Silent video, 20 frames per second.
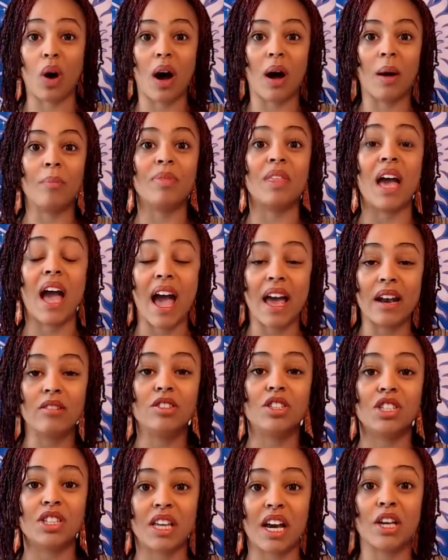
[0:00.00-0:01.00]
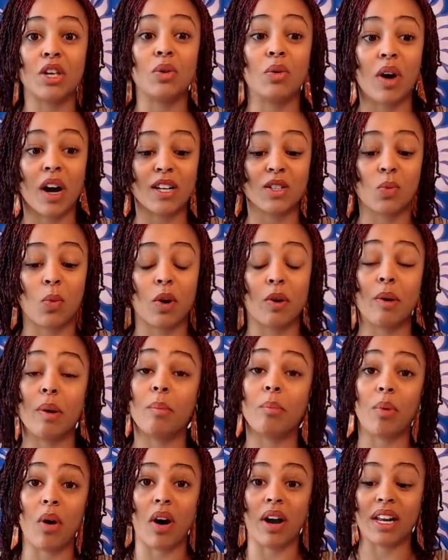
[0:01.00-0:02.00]
um, the energy that you guys want to
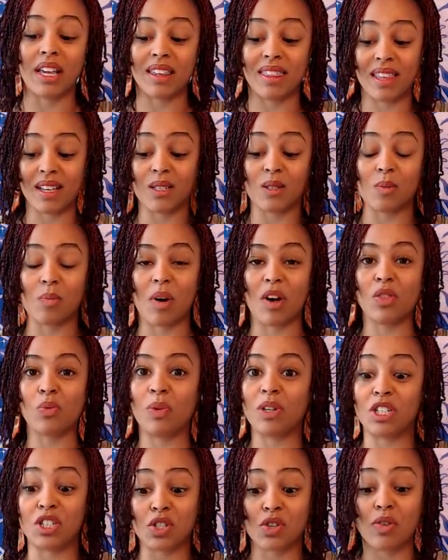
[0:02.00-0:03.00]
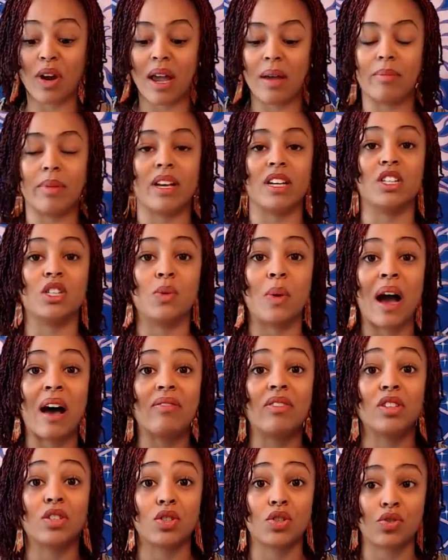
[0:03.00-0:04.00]
embody this month, which is great because you
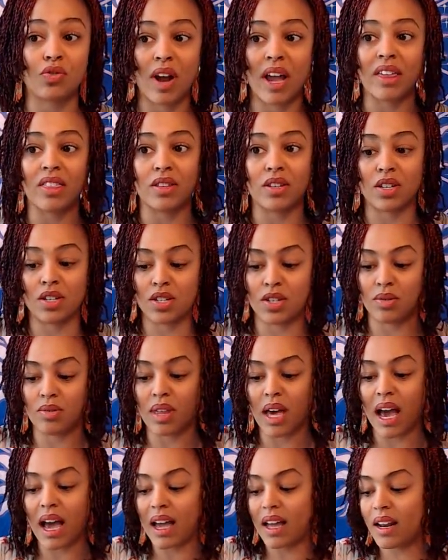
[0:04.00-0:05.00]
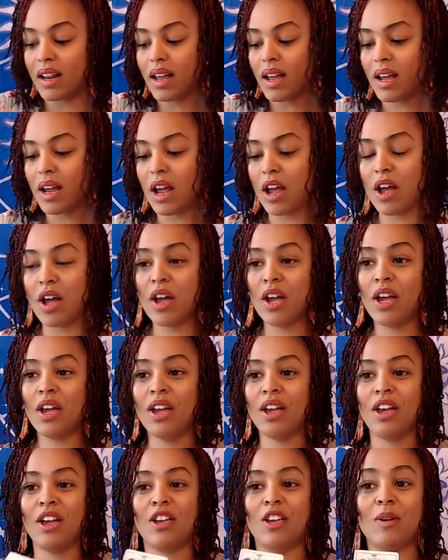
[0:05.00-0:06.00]
have the strength to do that.
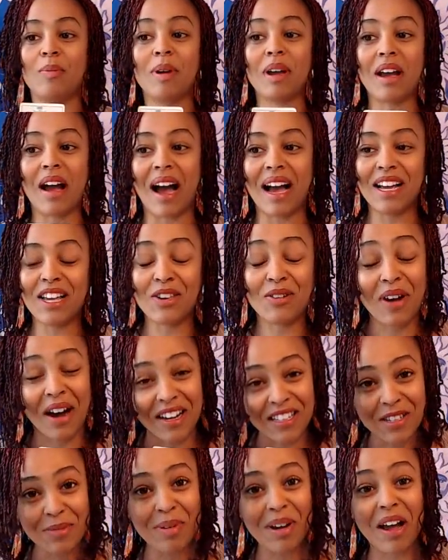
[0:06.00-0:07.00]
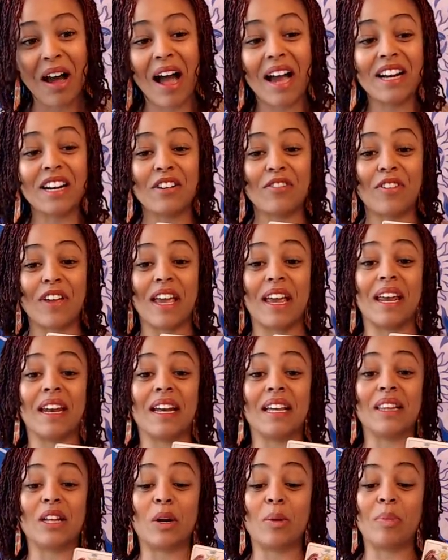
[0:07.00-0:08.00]
You've been got, you guys have been kind of in
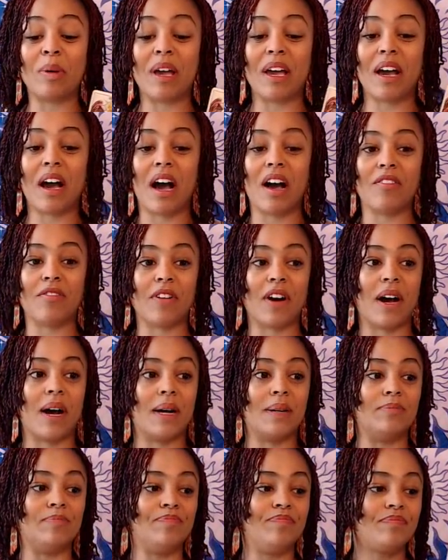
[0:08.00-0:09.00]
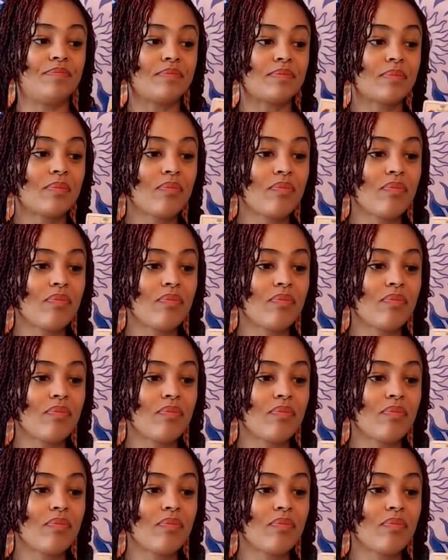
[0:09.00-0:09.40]
a little bit of um,